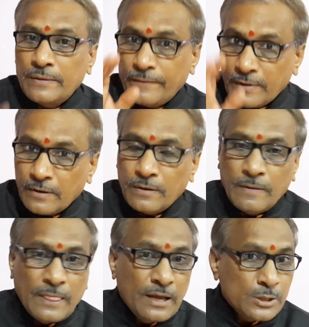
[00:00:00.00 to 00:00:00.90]
the
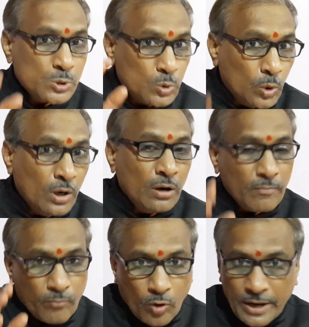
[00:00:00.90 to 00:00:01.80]
school
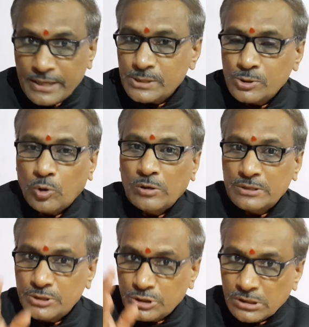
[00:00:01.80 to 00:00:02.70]
boys or
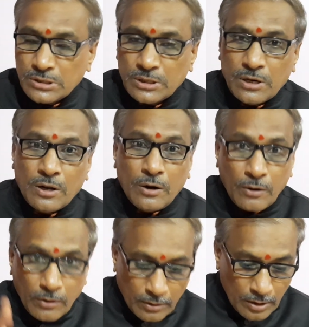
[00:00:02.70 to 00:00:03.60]
children
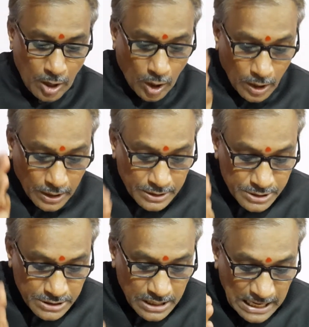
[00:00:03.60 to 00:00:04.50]
learn
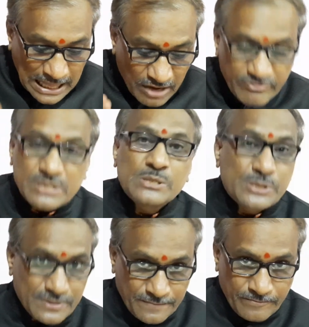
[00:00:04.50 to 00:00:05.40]
100
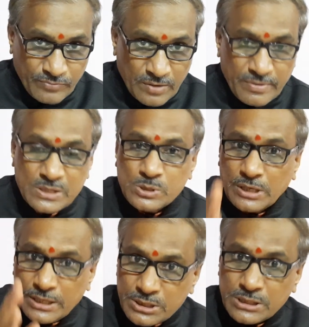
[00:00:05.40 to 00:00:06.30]
languages. Means
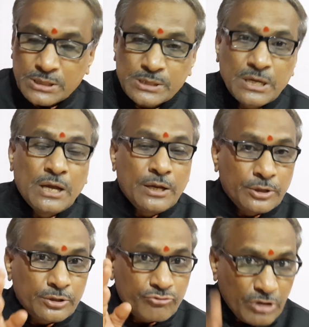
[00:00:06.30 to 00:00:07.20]
it is
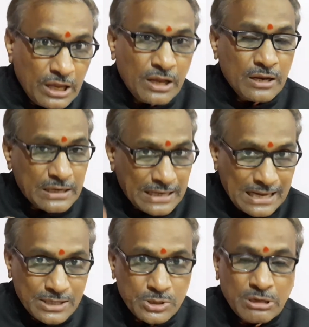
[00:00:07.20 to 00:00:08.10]
the thing
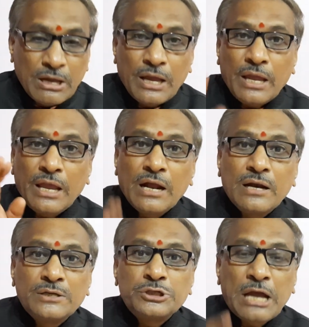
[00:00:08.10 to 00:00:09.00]
that
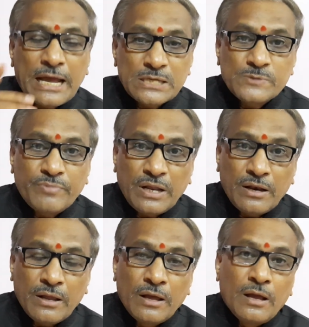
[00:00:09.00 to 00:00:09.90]
English has been
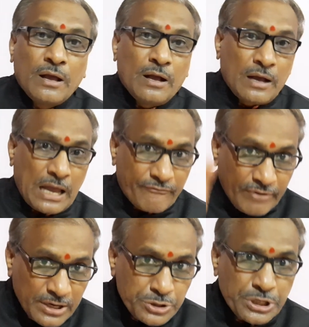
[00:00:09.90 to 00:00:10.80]

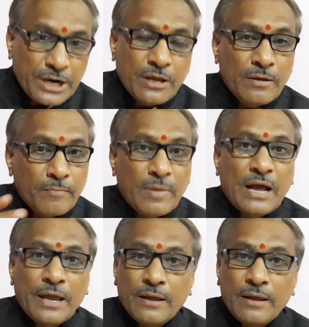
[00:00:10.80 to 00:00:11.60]
affected by